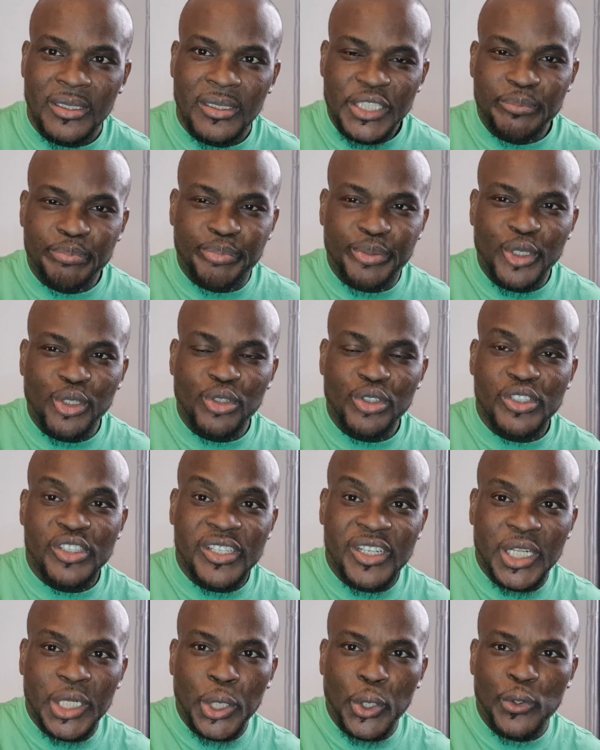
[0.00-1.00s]
It
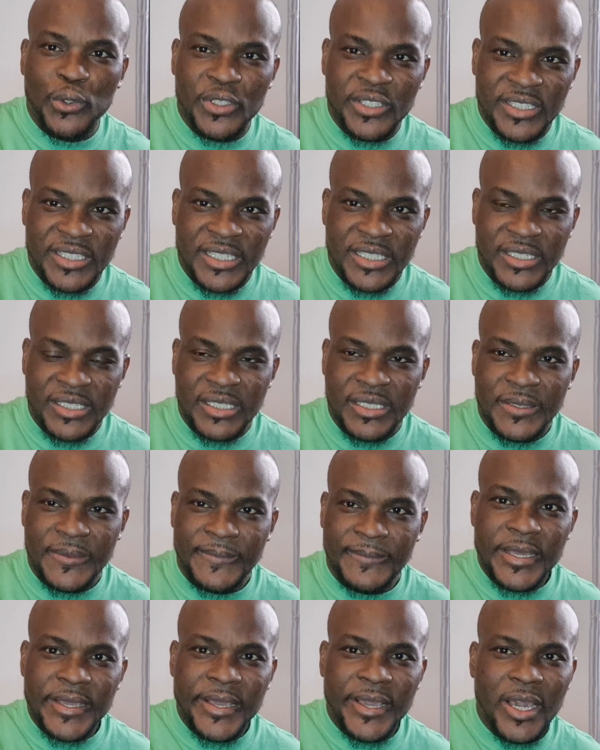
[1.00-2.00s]
builds closeness.
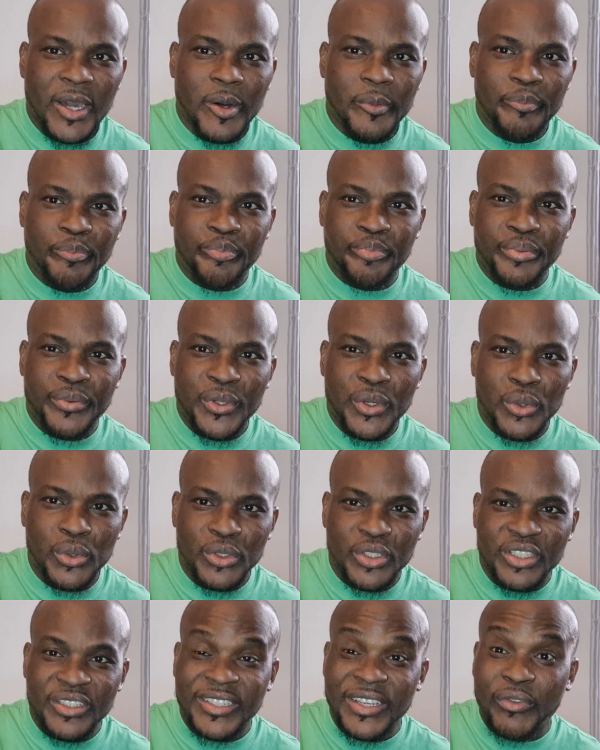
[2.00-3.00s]
It helps
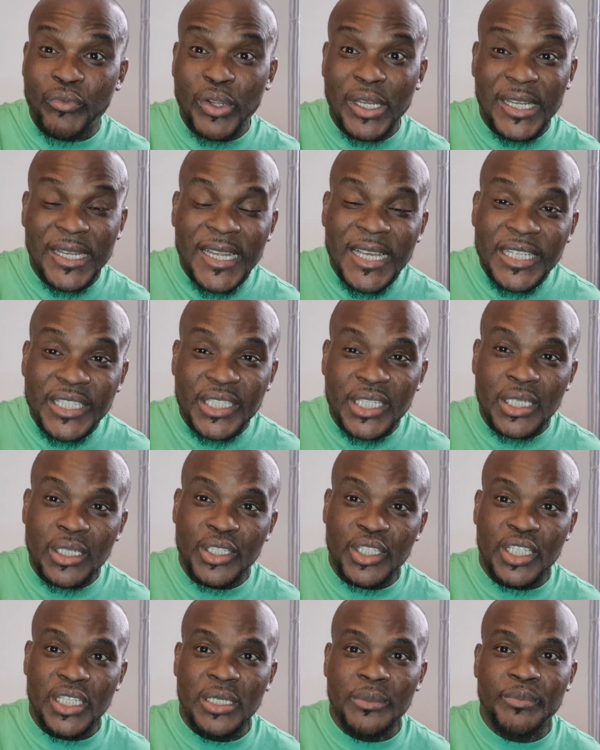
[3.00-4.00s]
build the
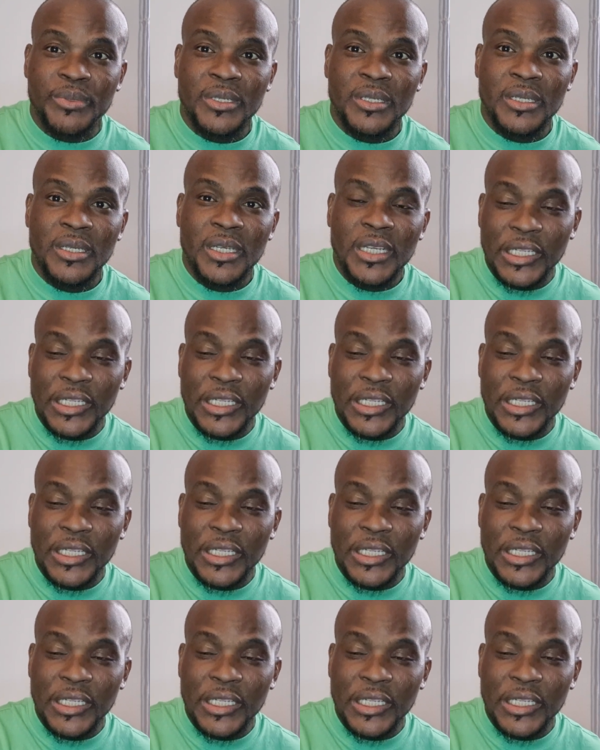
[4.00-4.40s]
relationship.